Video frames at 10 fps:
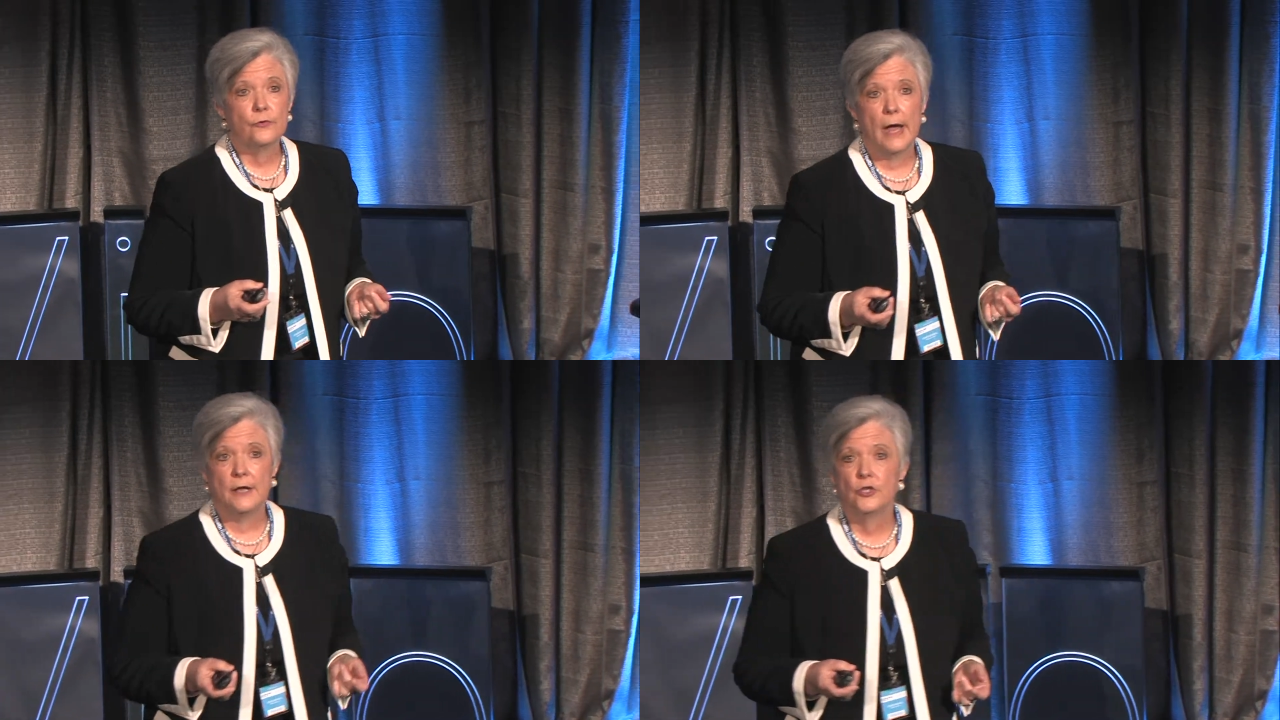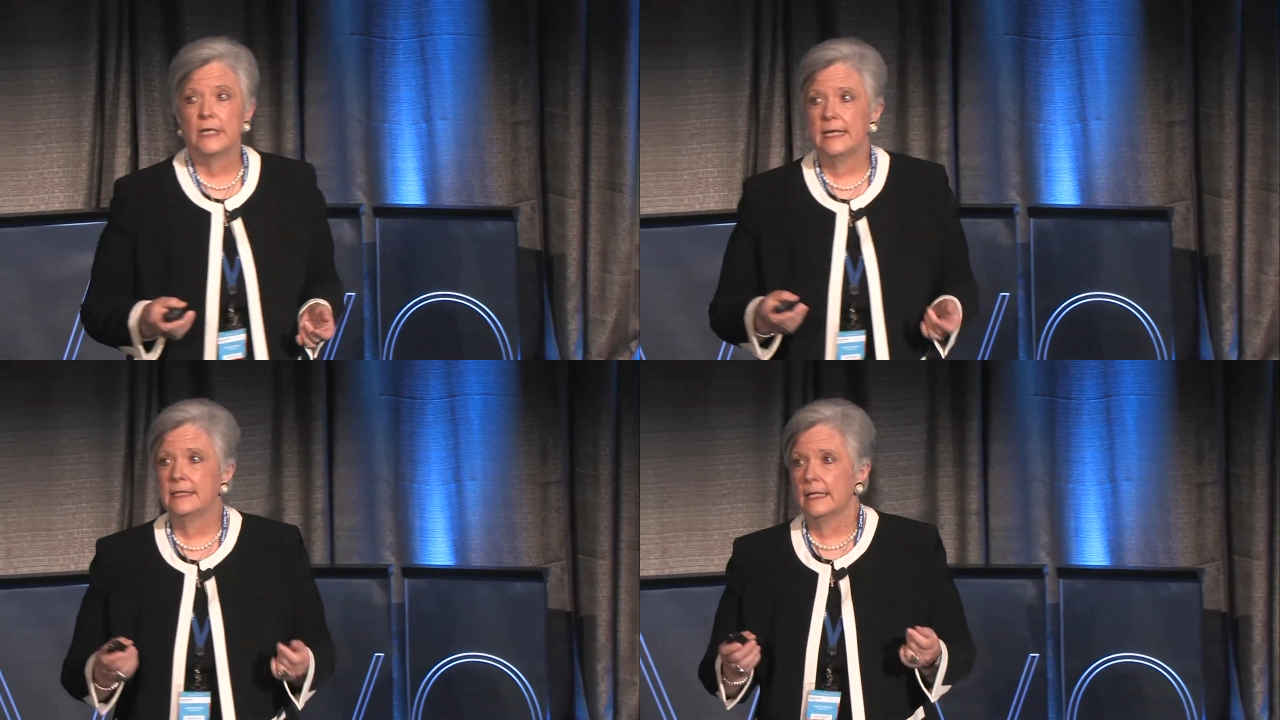
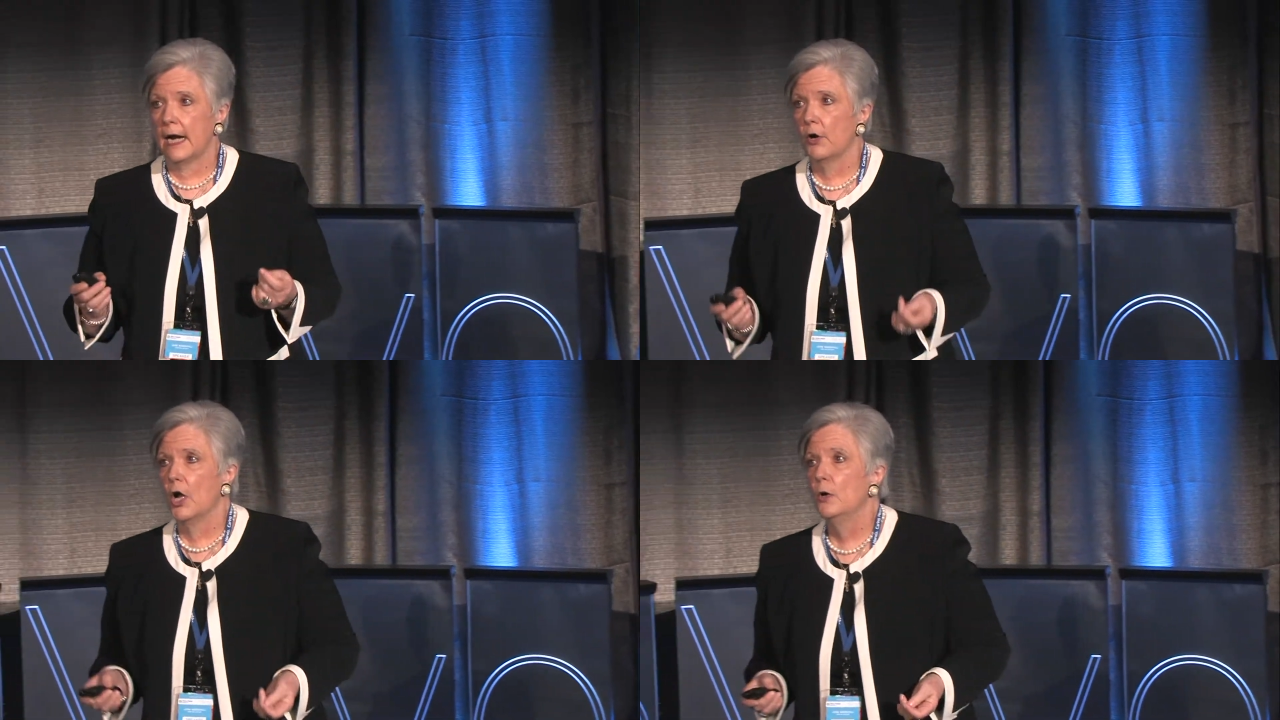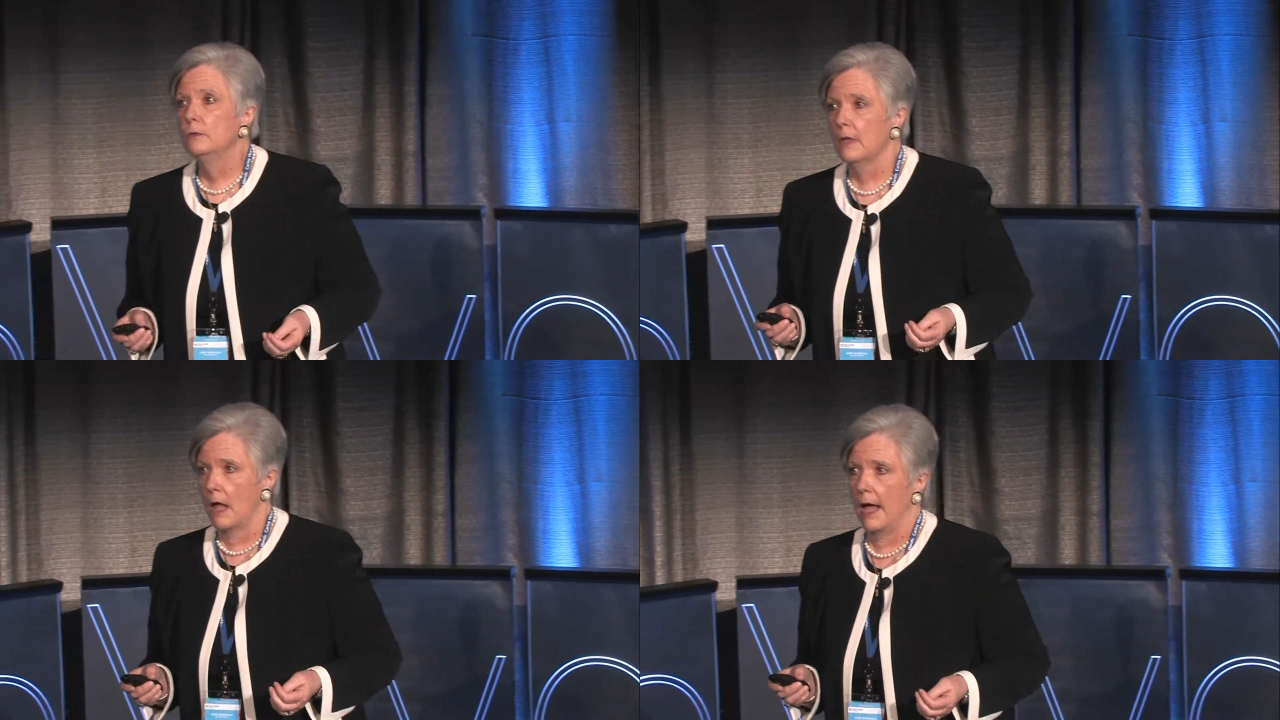tragedies in our own
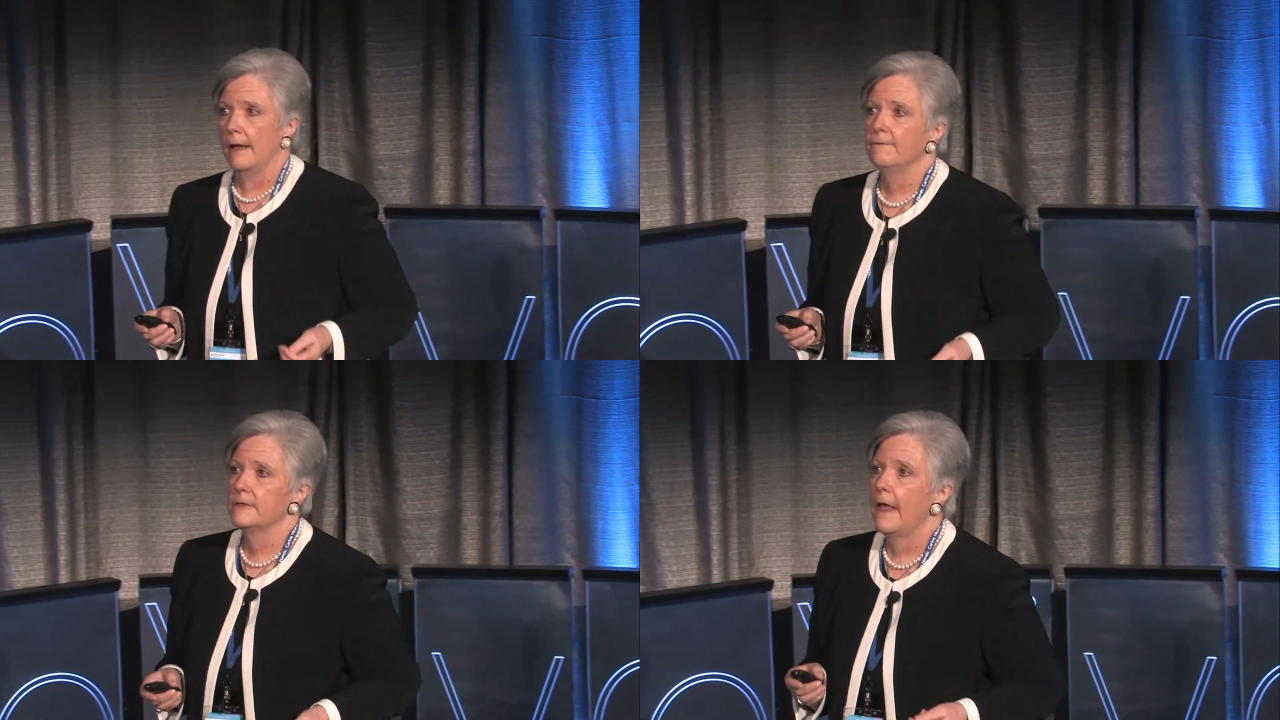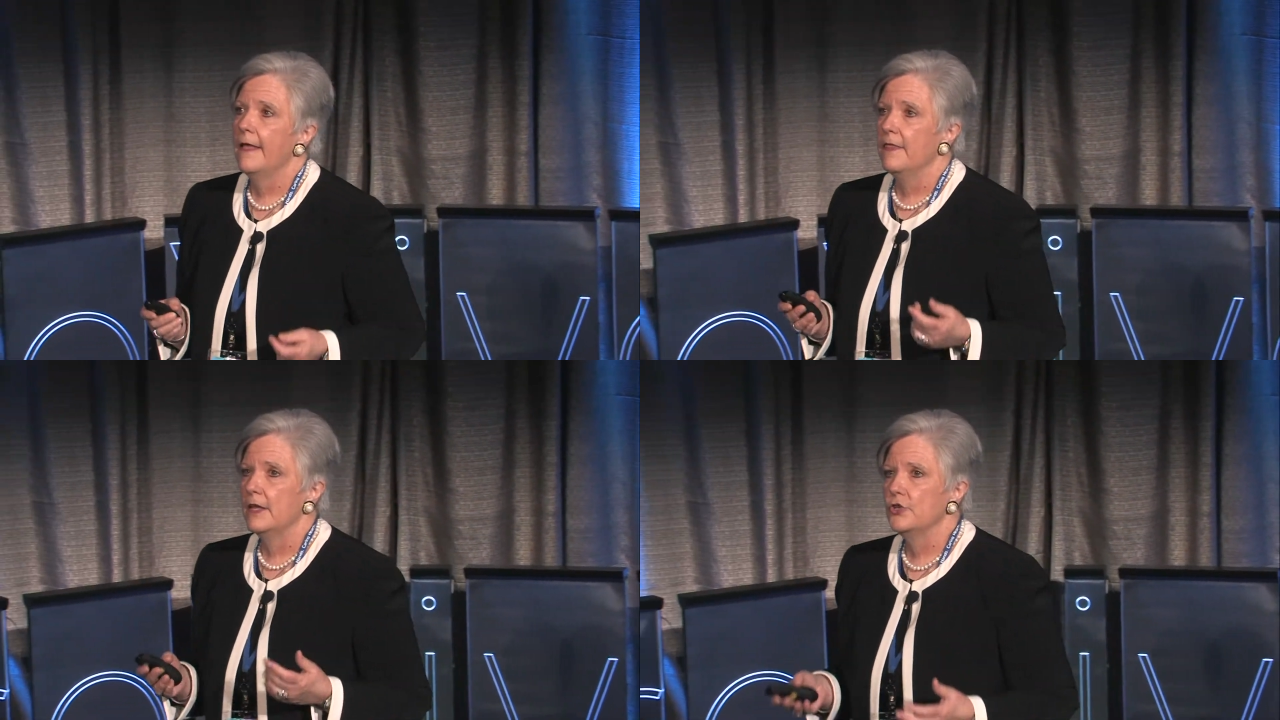lives
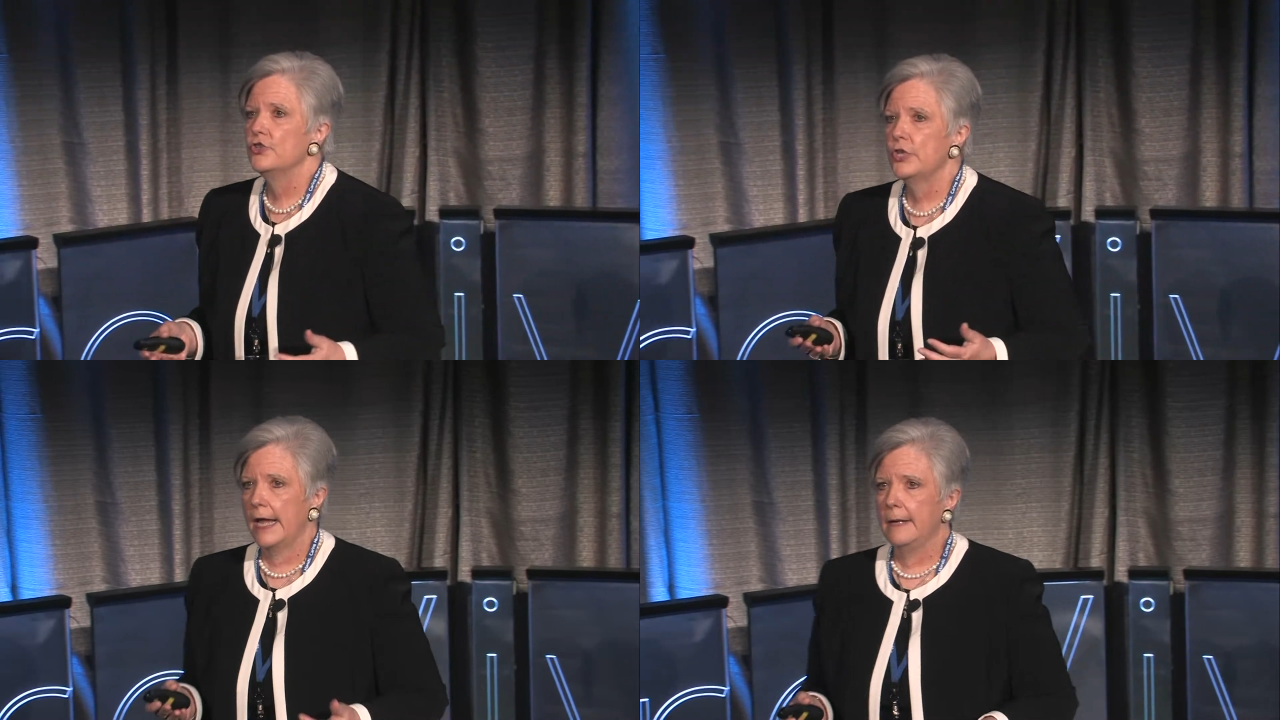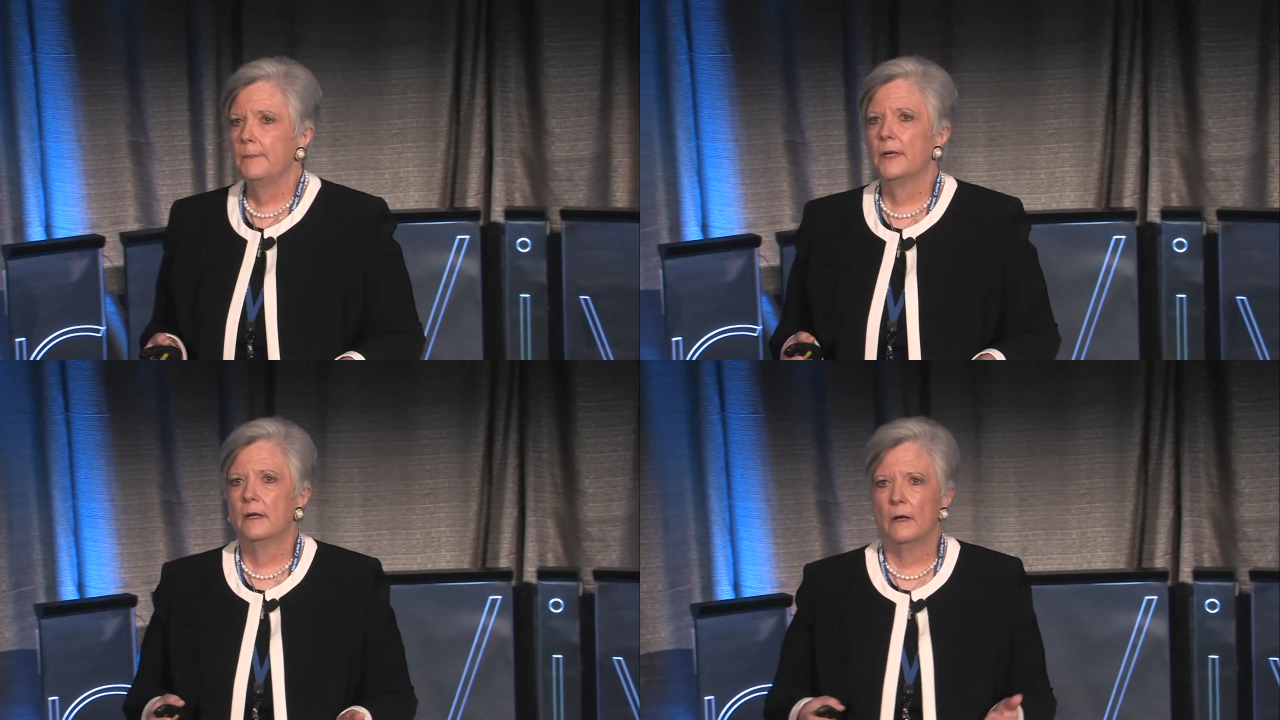that shape